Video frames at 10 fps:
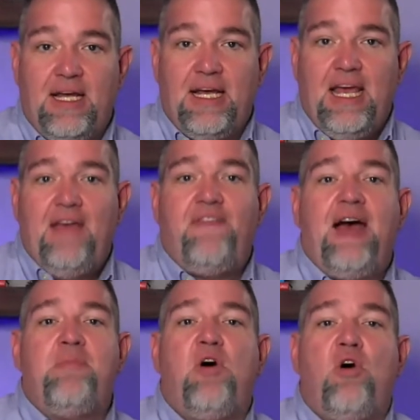If
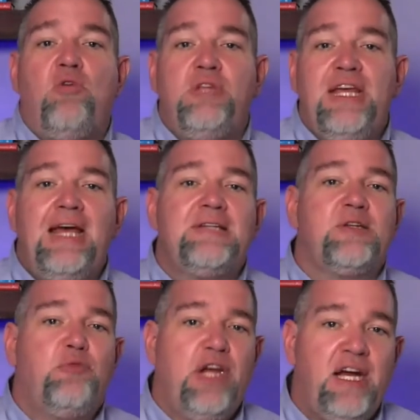I'm only, as a
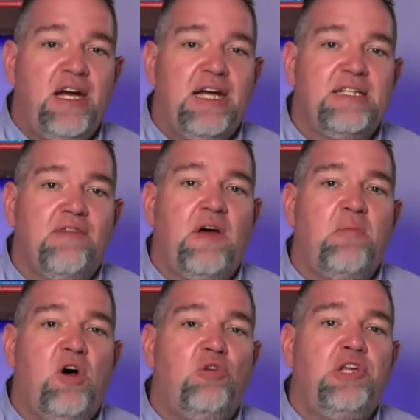parent, if I'm
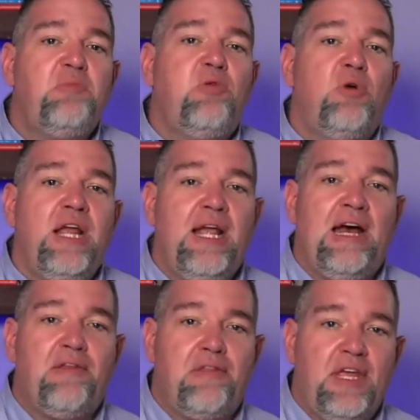only pointing
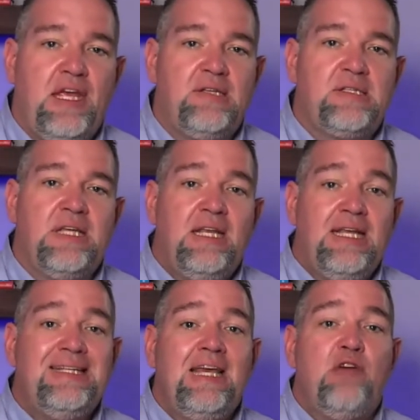out things that
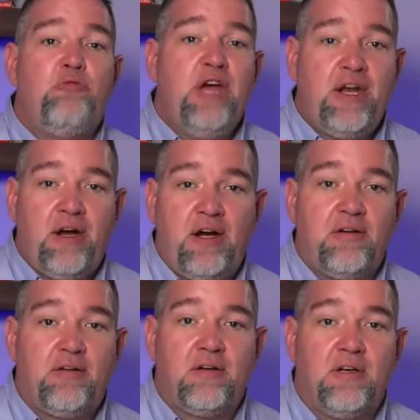need to get better,
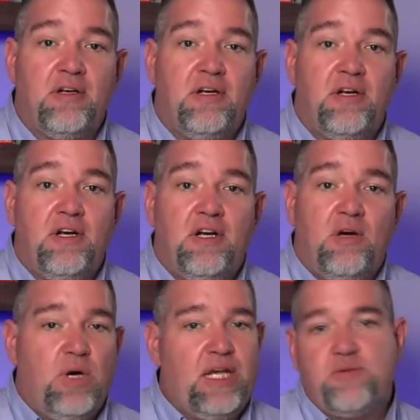
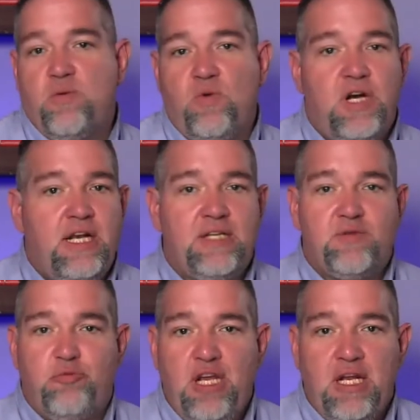what gets rewarded gets
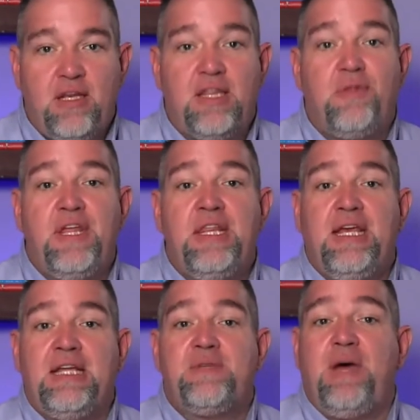repeated. The thing that
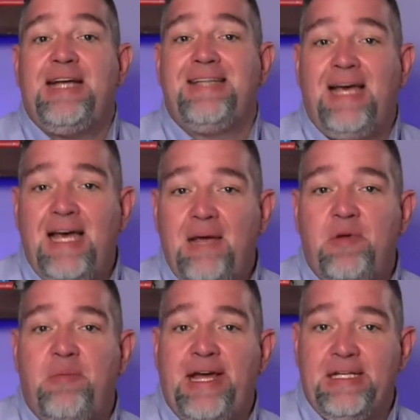gets my time and
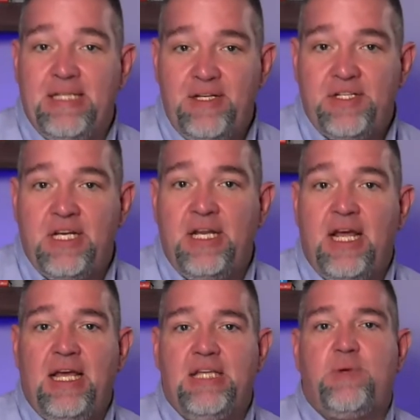my attention
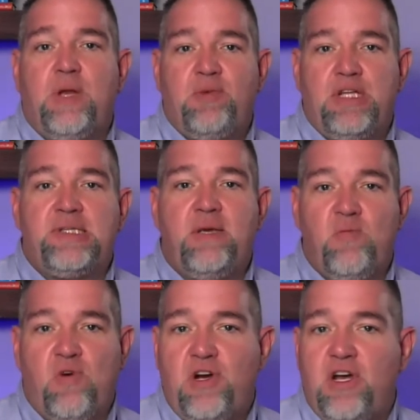is what I'm going to see
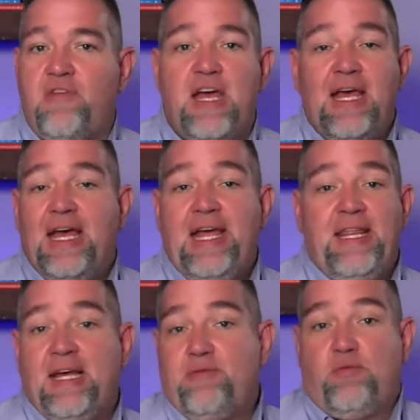more of. Hey,
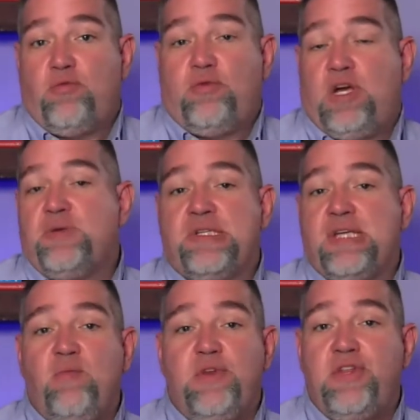that goes
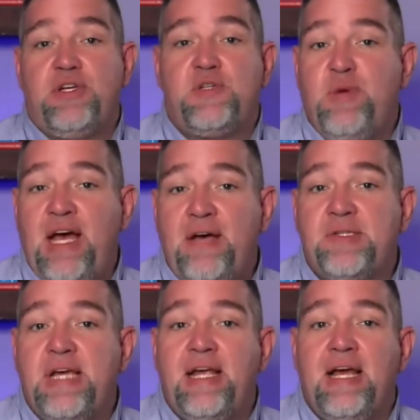same with your spouse.
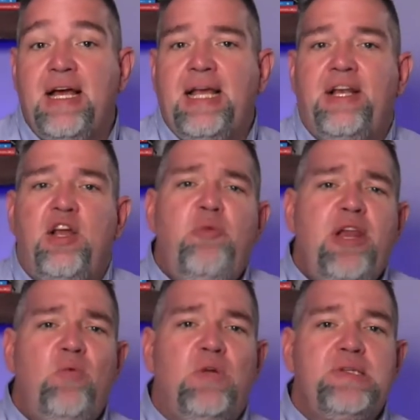Like
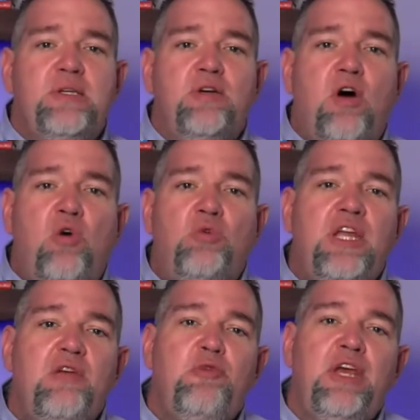nobody wants to
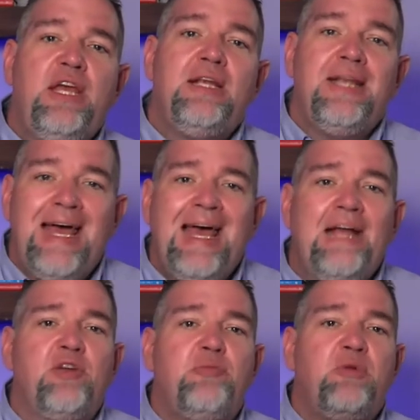only be
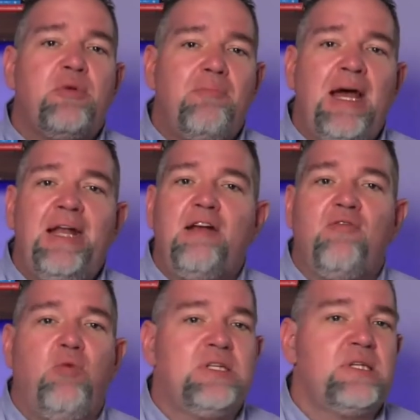nagged or be reminded
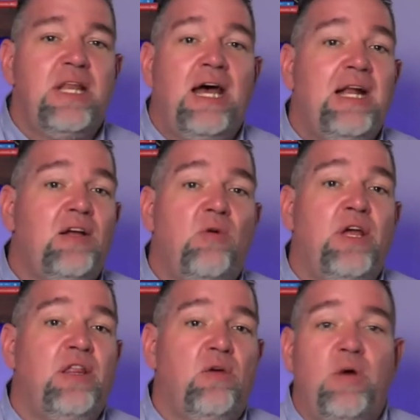of what's not
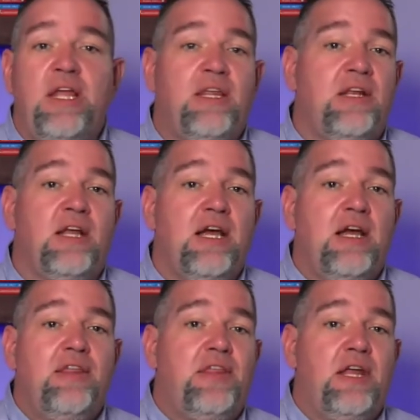going the way that
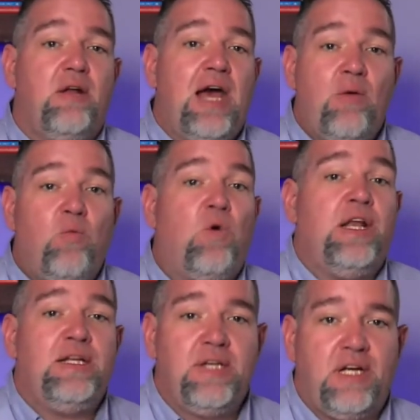I
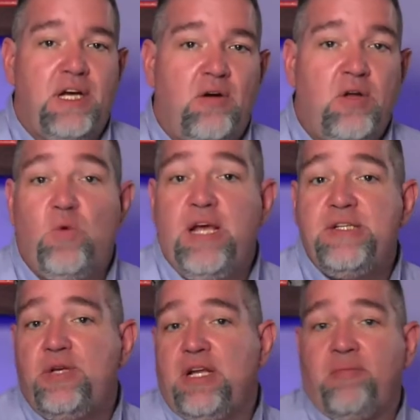want it to go, in
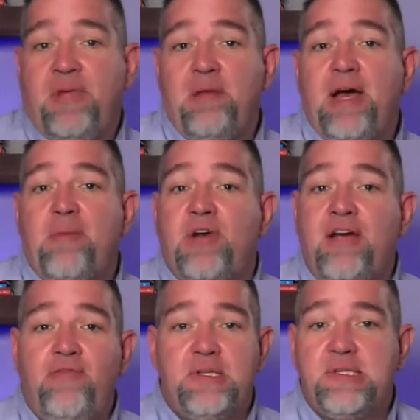ways you didn't meet my
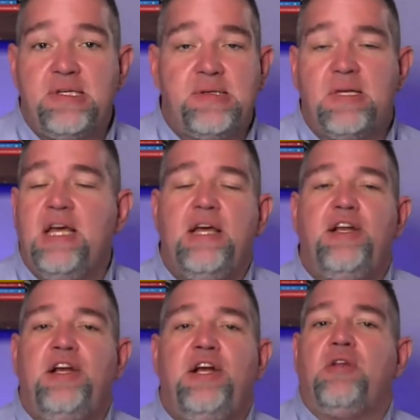preferences.
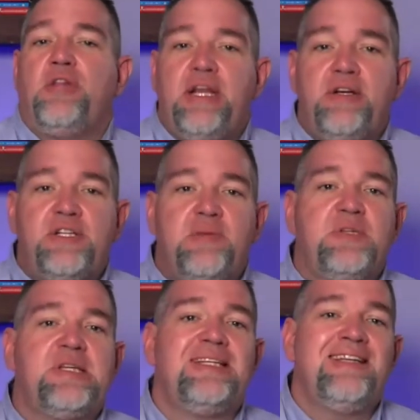No. Leadership
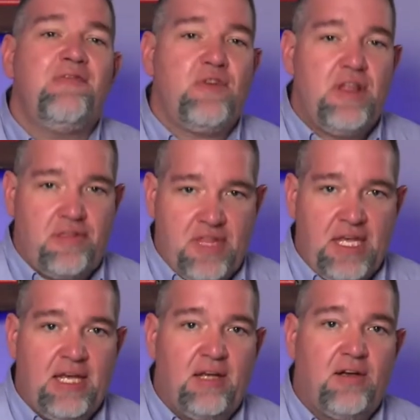is a different thing.